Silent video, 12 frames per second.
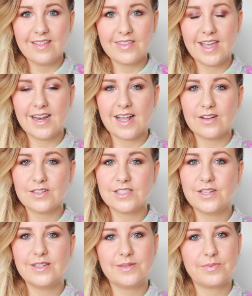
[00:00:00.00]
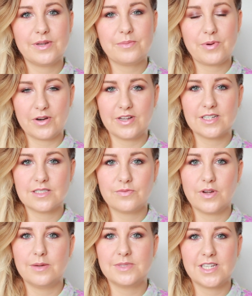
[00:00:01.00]
Then I got two products
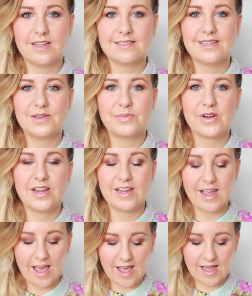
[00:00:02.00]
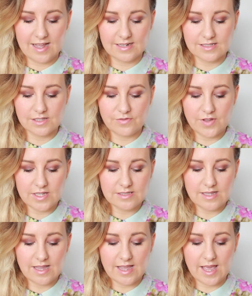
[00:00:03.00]
from Charlotte Tilbury, and the
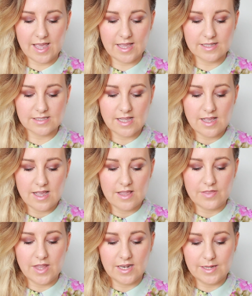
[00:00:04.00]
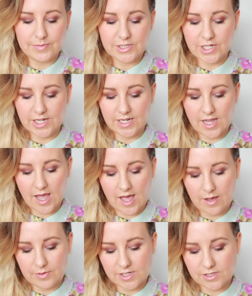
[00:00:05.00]
first thing is the Lip Cheat,
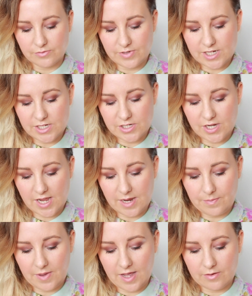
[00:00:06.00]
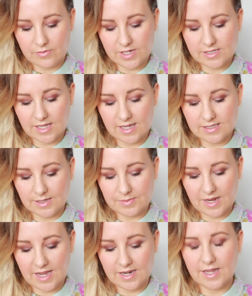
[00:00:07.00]
uh, which is a reshape and resize
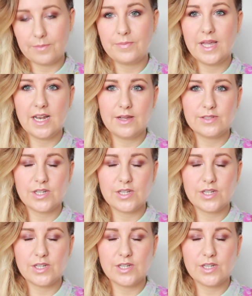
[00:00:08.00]
lip liner in Pillow